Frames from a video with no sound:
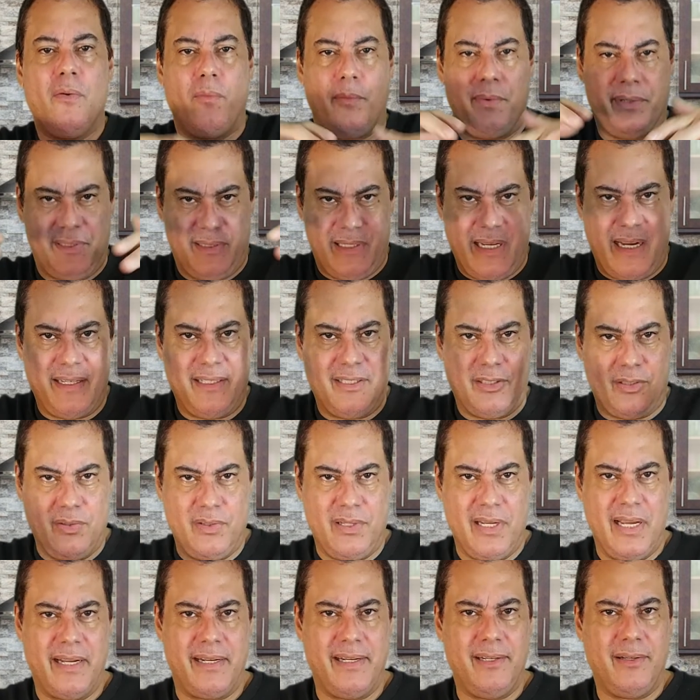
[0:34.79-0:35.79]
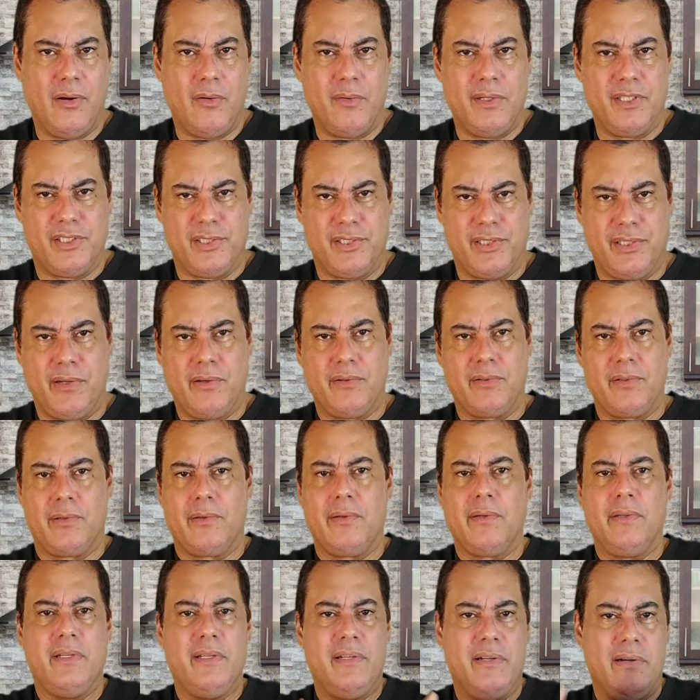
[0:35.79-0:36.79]
We're starting to get to you know each
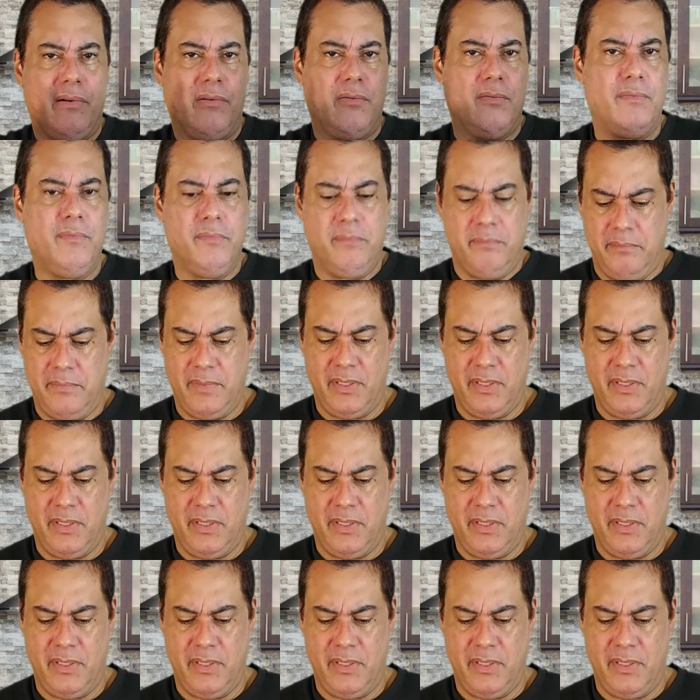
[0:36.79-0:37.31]
other, you know,